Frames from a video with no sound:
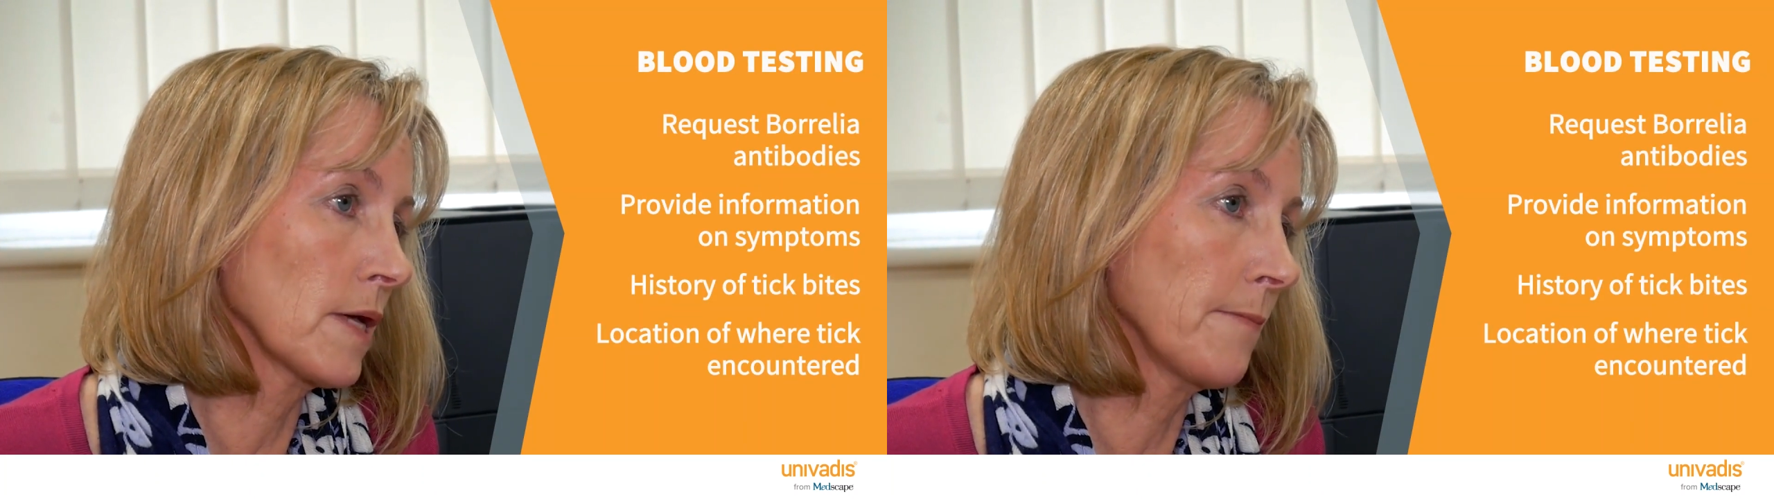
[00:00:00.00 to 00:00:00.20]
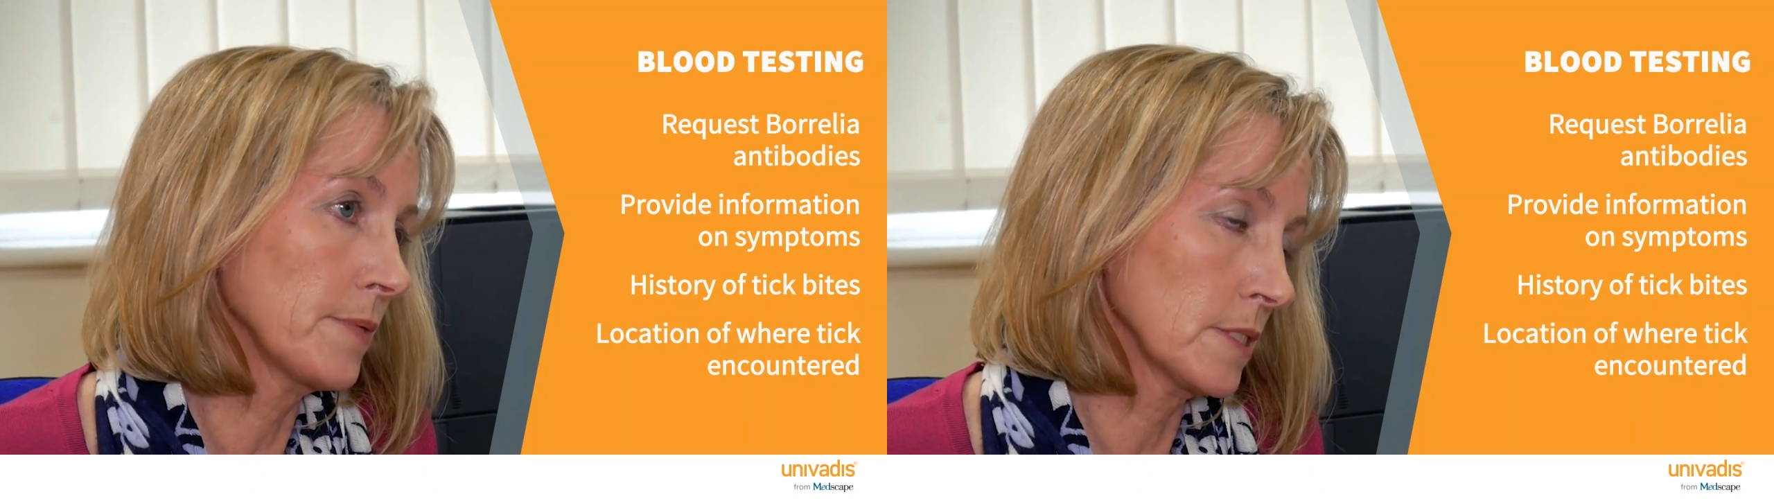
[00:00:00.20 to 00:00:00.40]

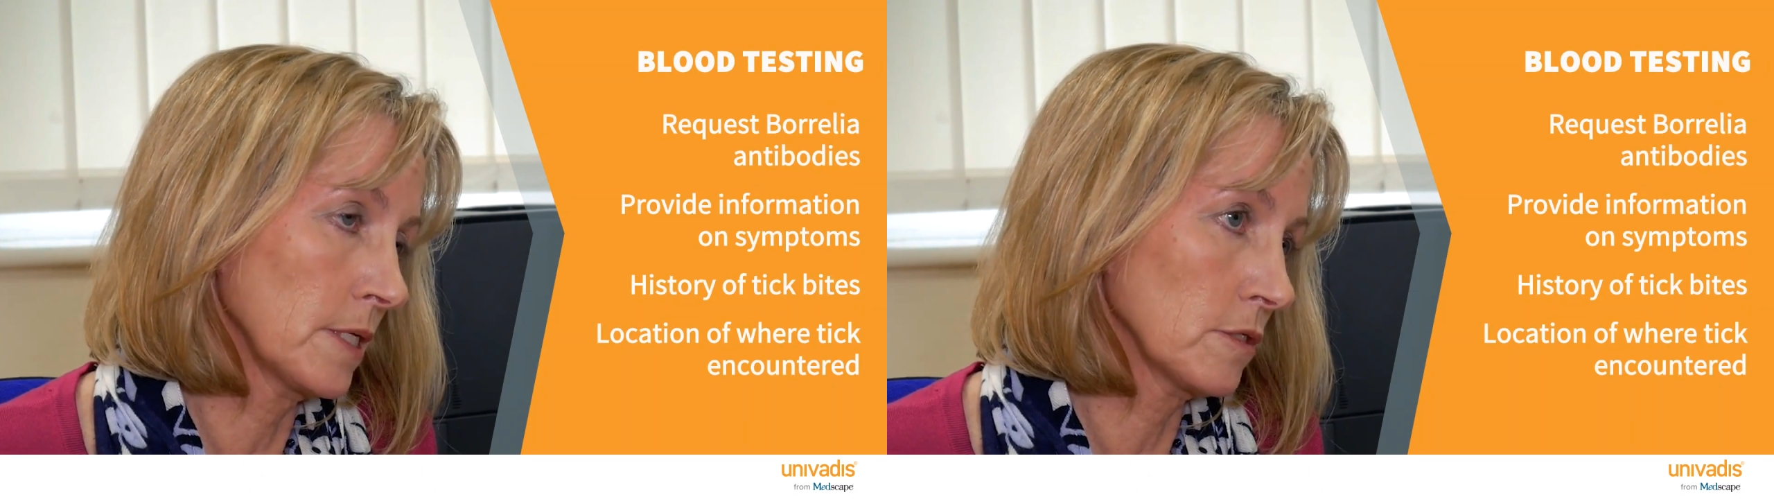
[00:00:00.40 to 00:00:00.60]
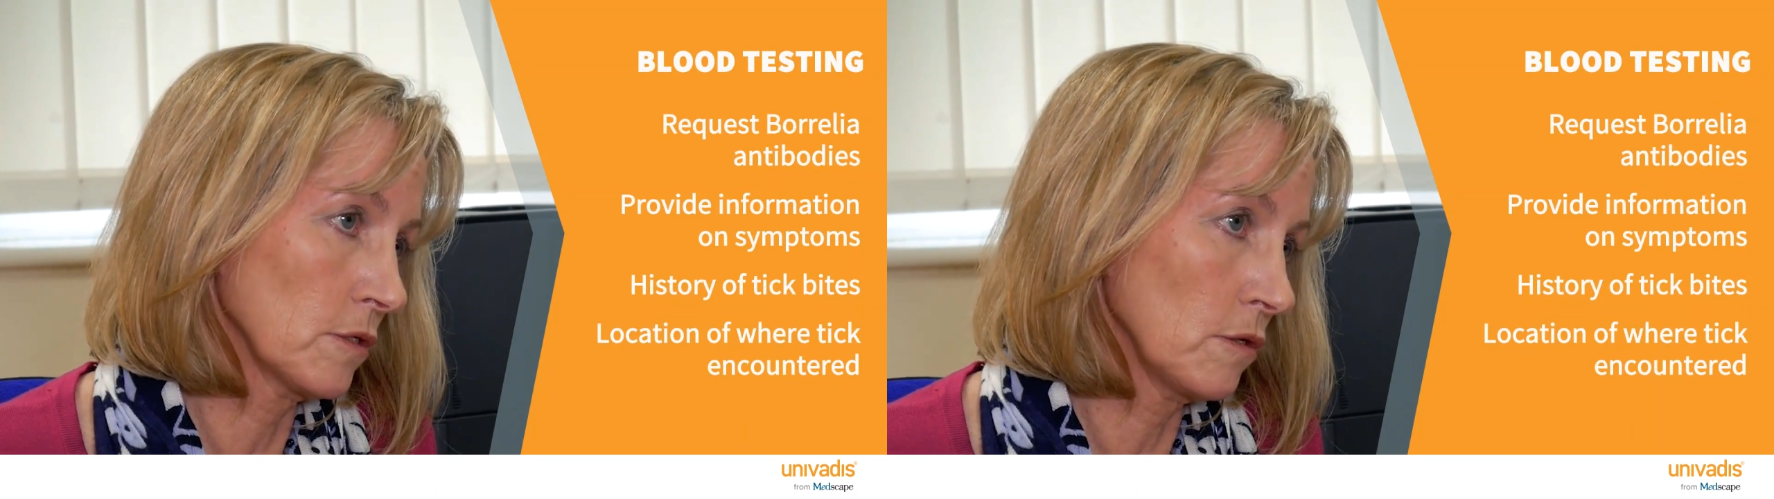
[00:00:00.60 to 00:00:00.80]
can be
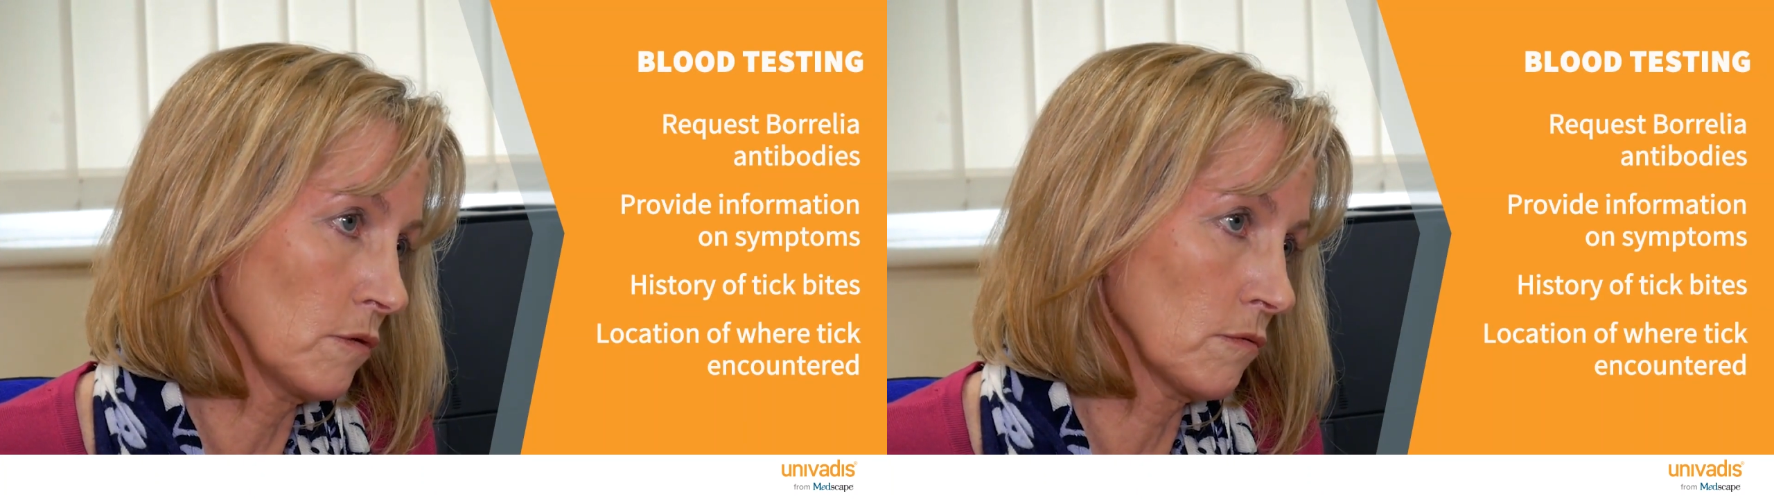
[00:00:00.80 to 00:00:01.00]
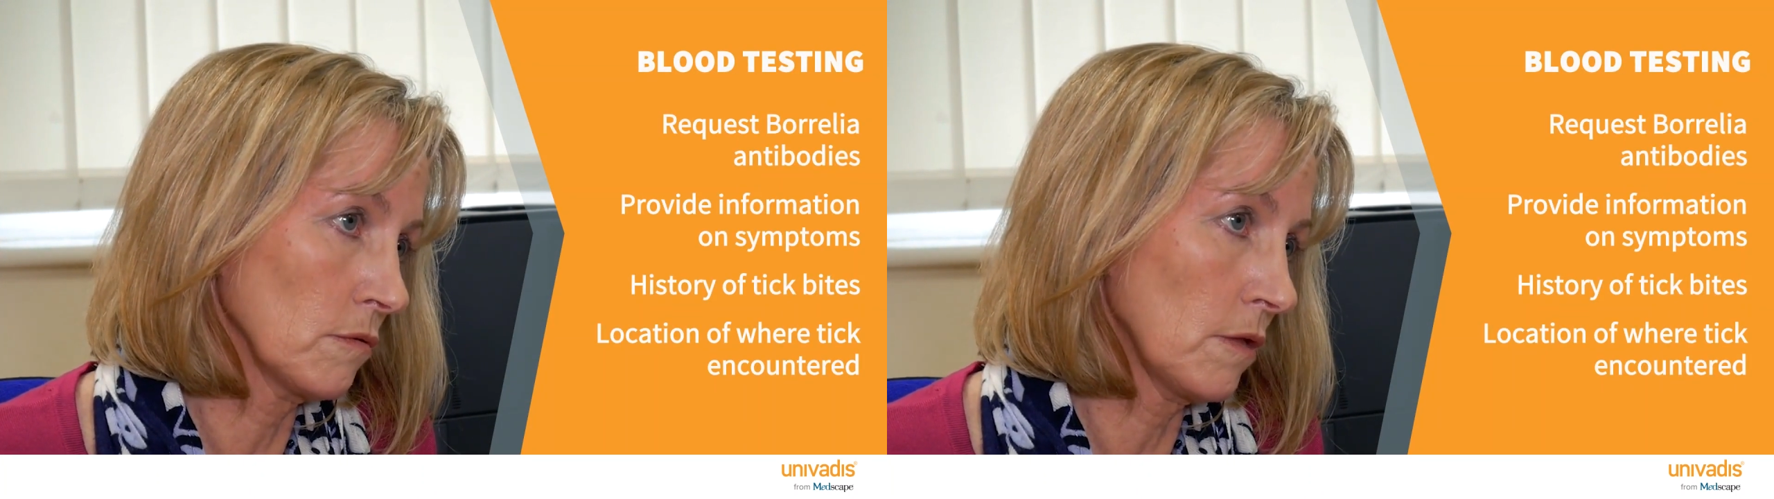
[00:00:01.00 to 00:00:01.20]
sent to the
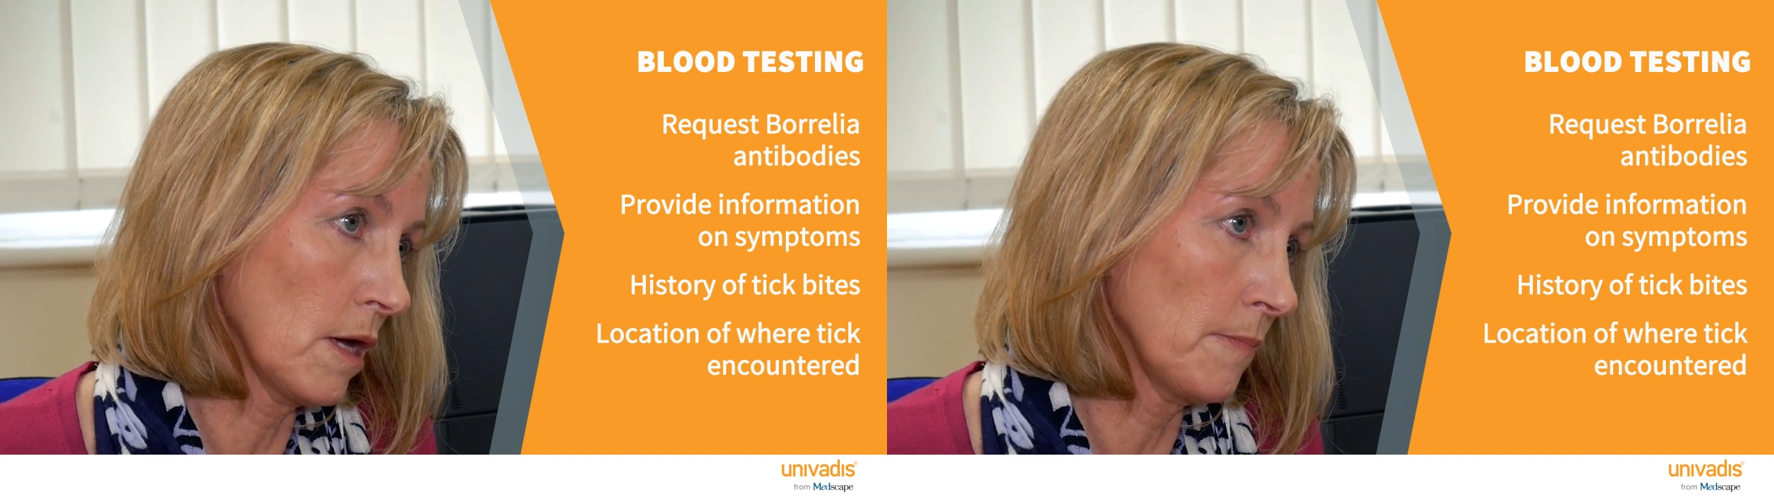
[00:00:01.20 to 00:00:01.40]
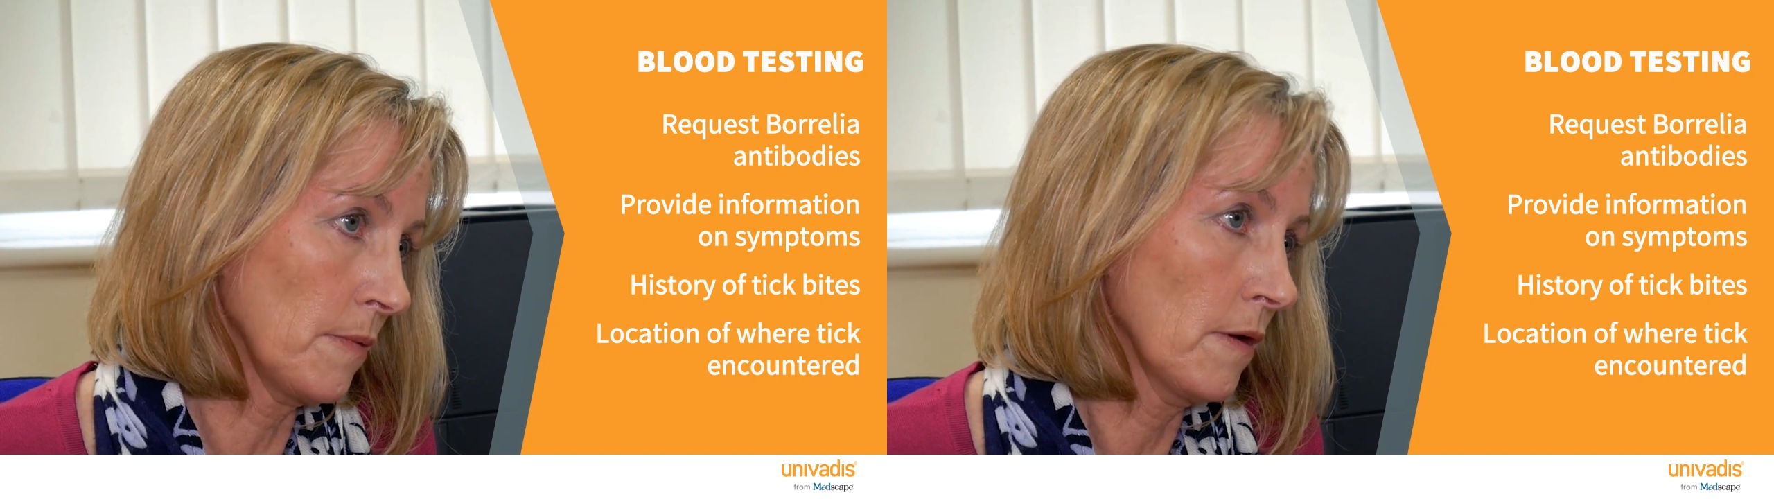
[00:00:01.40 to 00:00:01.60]
local
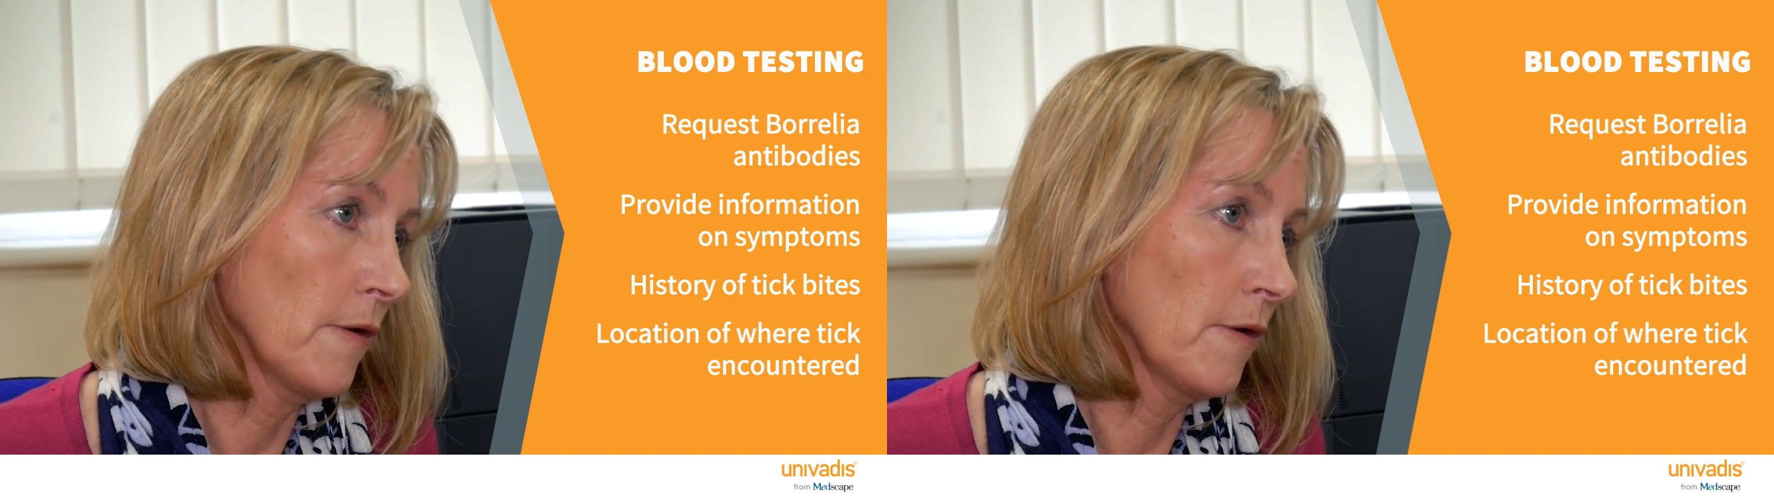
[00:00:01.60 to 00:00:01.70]
lab